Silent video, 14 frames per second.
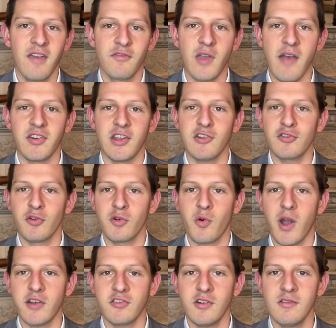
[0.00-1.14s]
If you have additional
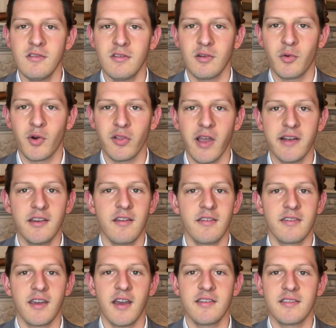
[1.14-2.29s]
questions or would like to
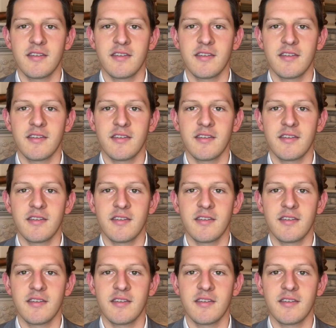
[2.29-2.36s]
discuss